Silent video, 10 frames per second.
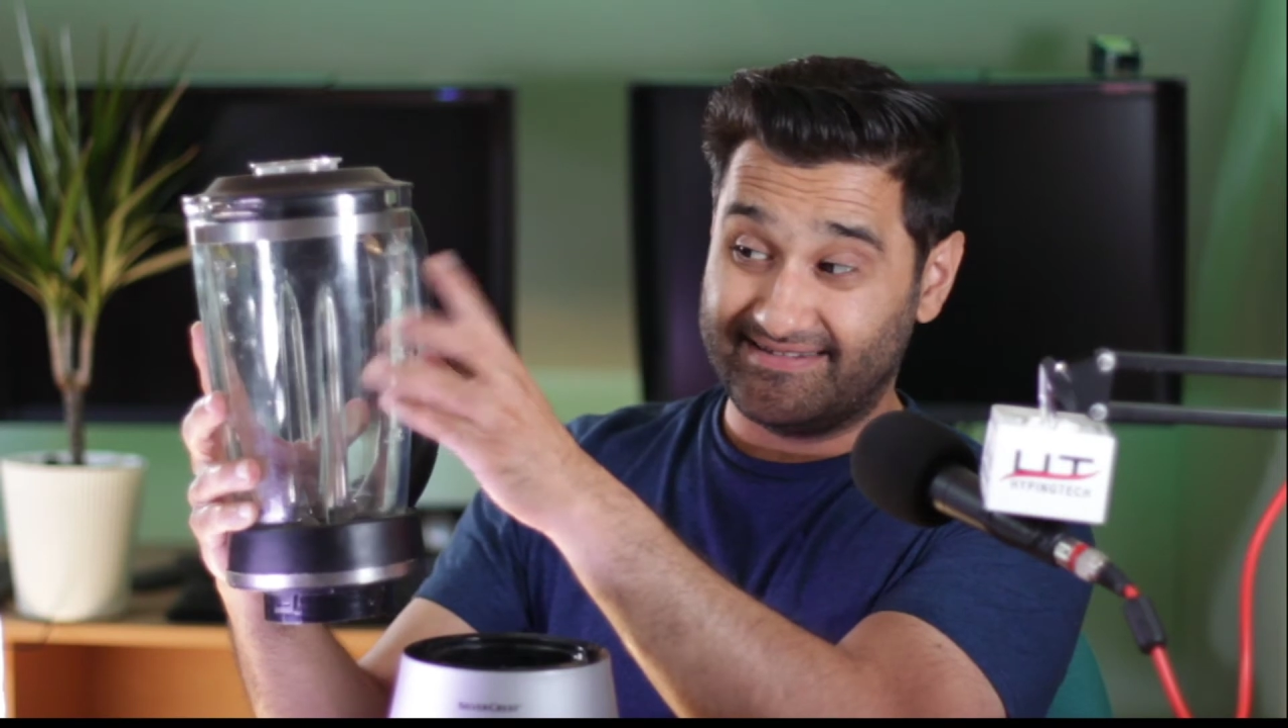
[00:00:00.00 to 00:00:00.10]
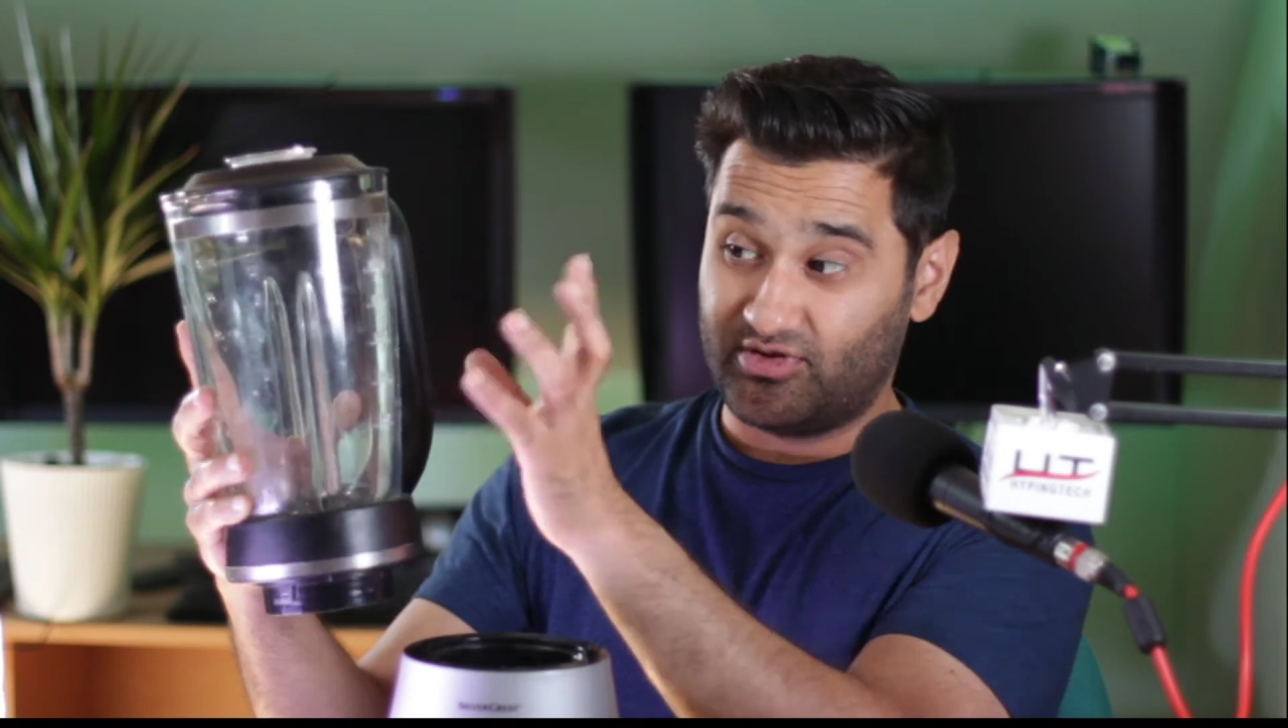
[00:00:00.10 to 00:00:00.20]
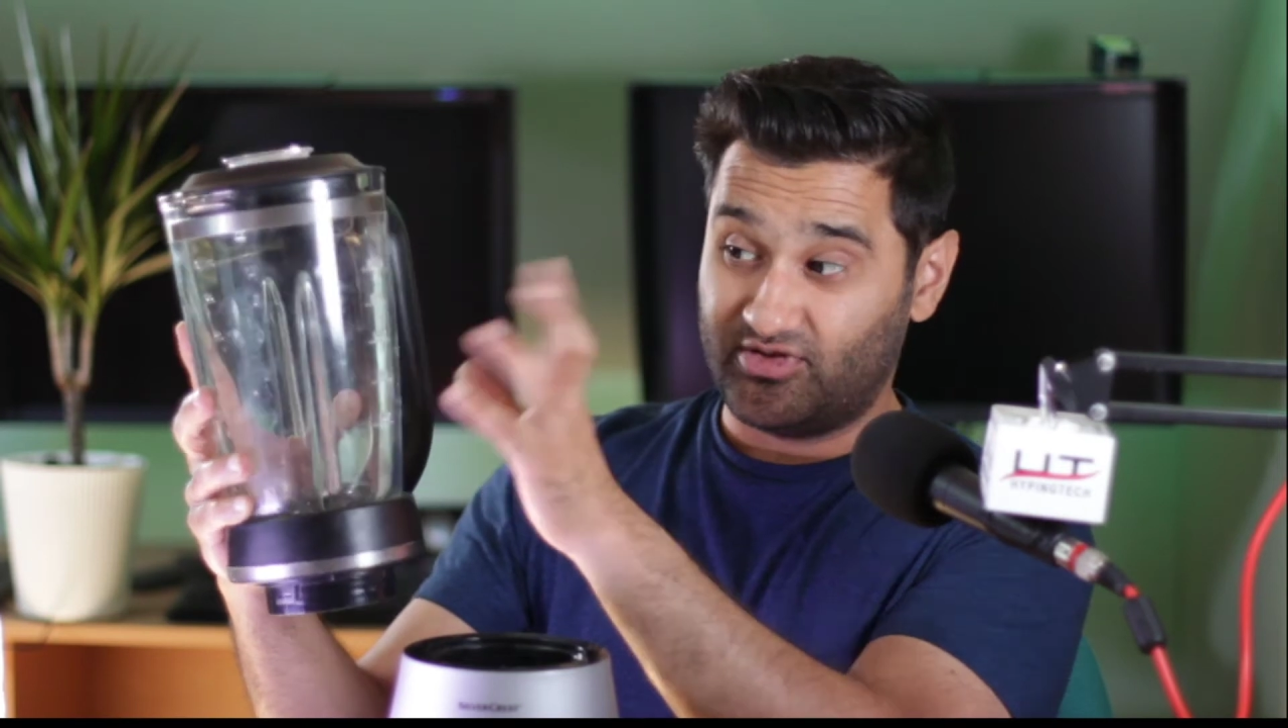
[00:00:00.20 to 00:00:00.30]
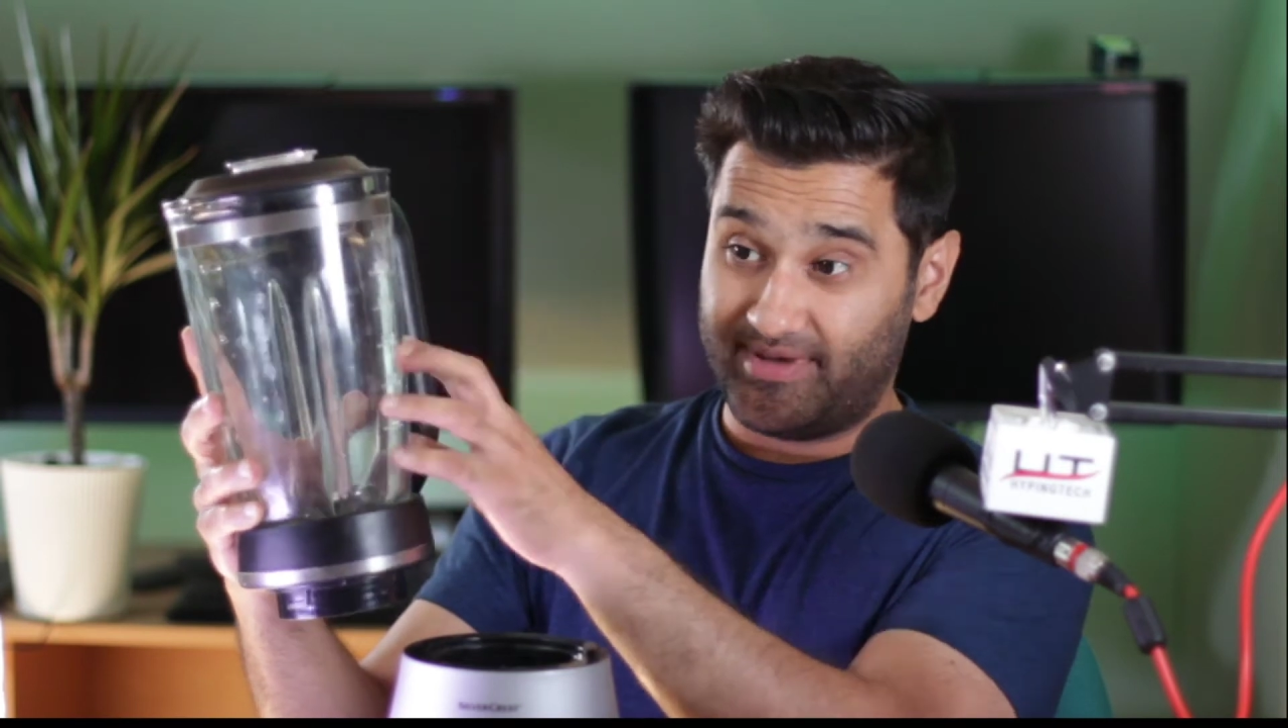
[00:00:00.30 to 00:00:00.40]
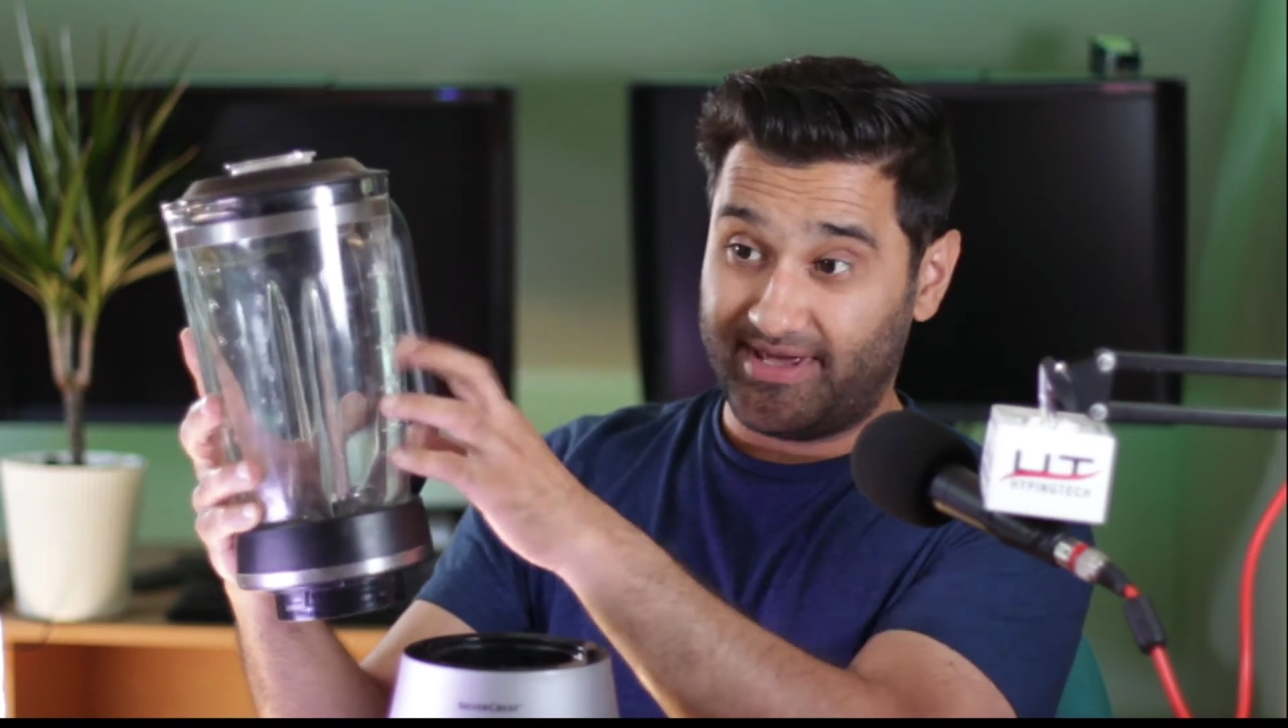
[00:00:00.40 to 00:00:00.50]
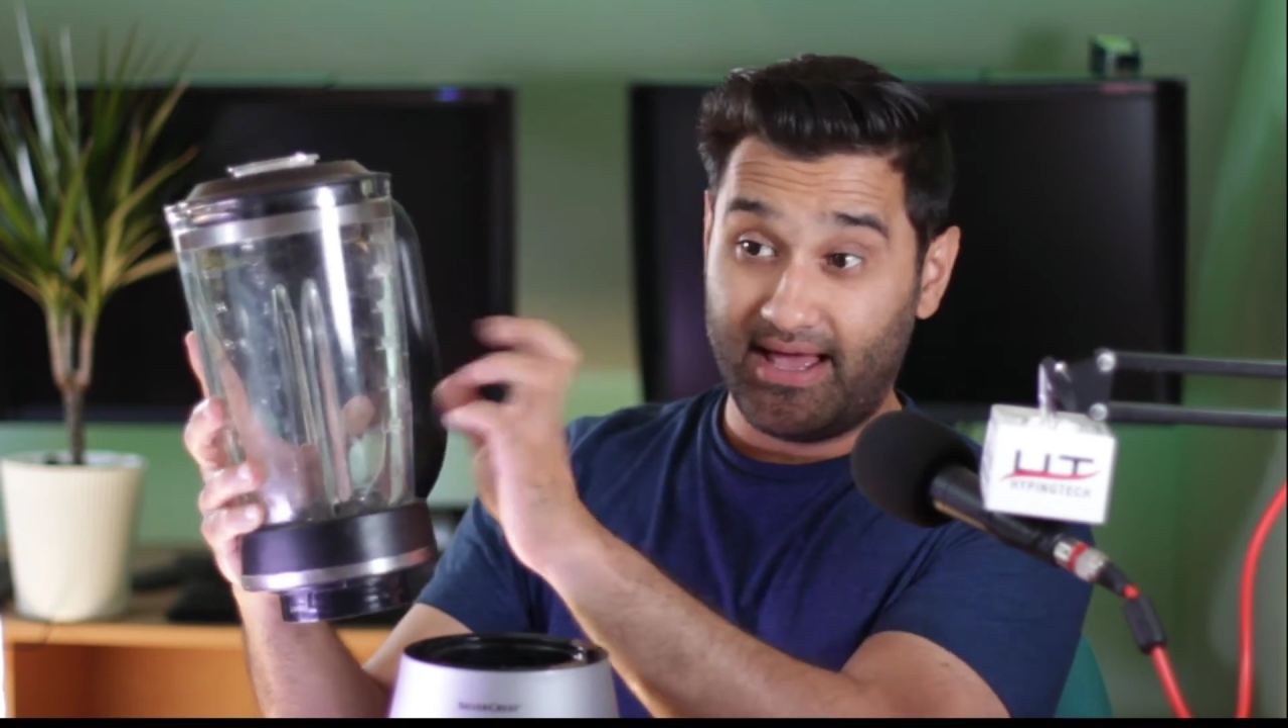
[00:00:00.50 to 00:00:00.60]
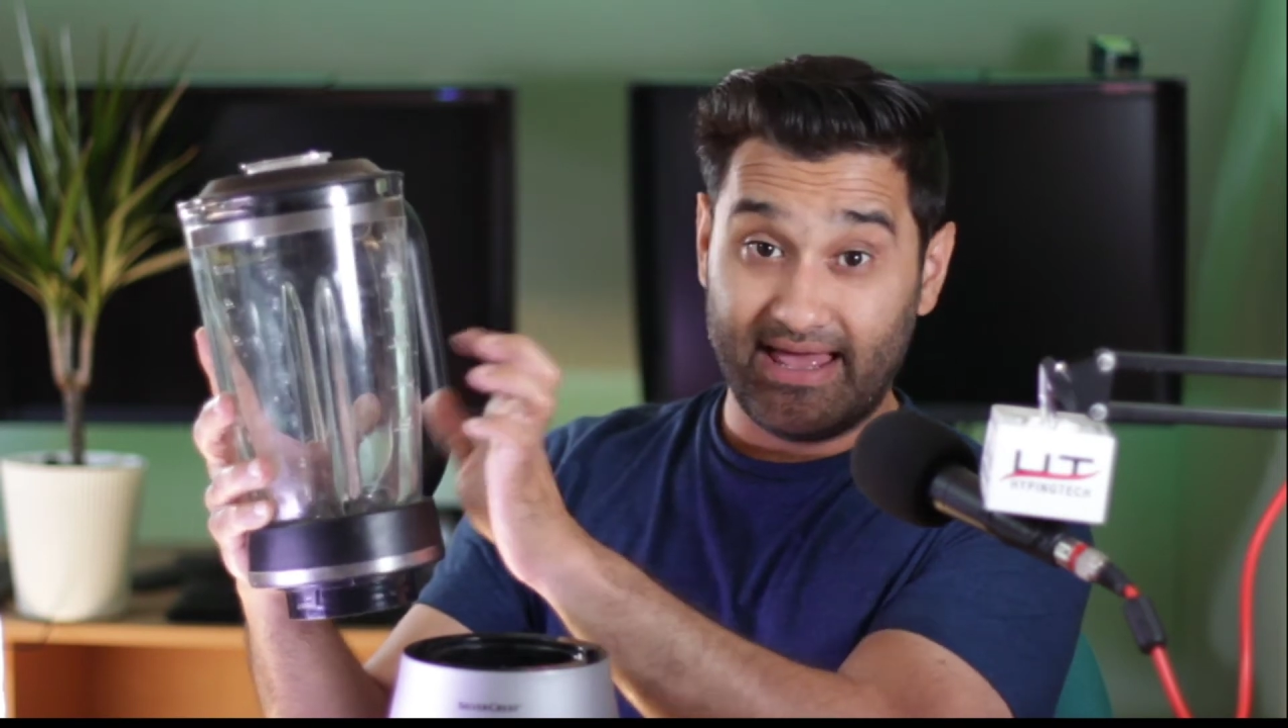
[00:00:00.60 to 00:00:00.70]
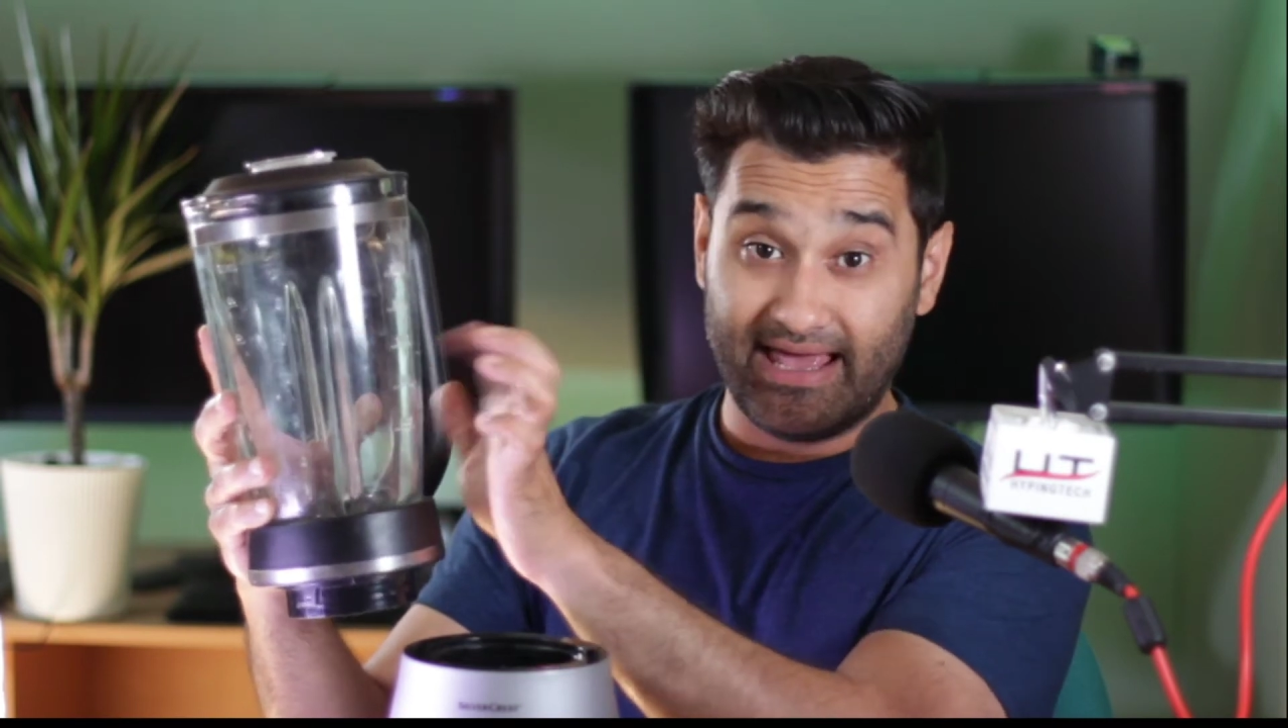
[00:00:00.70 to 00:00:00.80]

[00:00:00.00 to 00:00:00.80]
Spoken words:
so it's bigger.